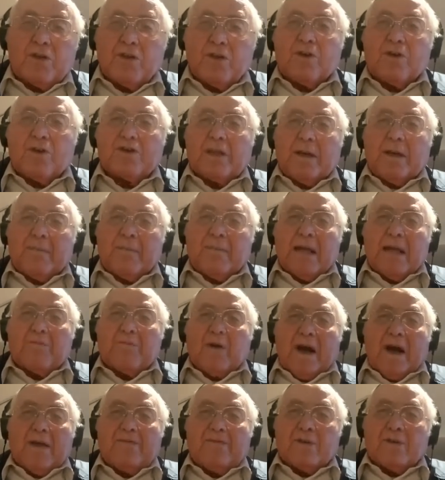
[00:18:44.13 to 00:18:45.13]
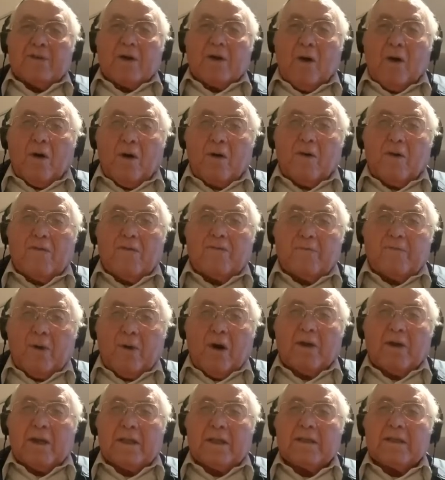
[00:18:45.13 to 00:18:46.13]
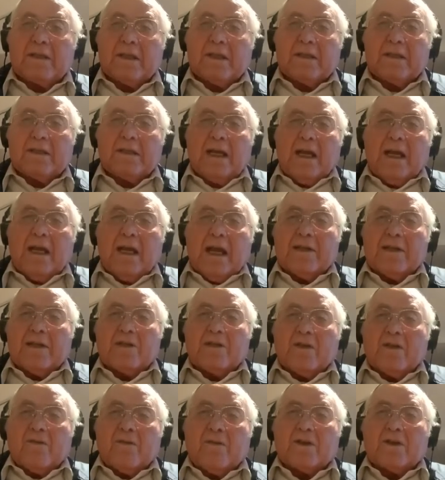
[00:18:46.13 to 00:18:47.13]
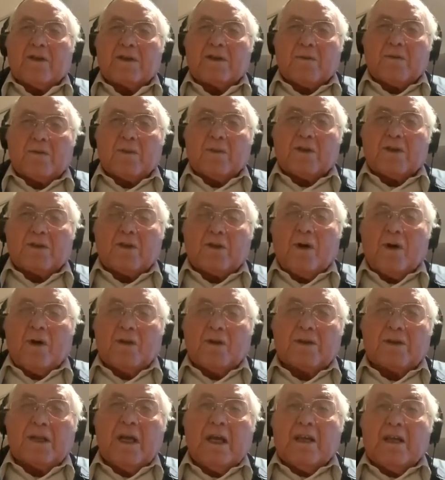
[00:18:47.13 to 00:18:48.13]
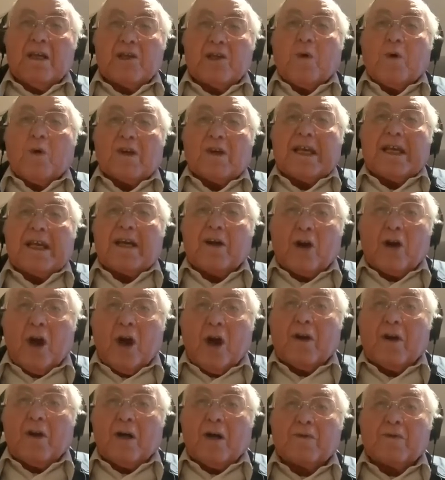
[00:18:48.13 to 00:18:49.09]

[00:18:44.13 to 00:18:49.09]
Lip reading: They made wine for the whole of Poland, and so forth. It was called Złote Grono.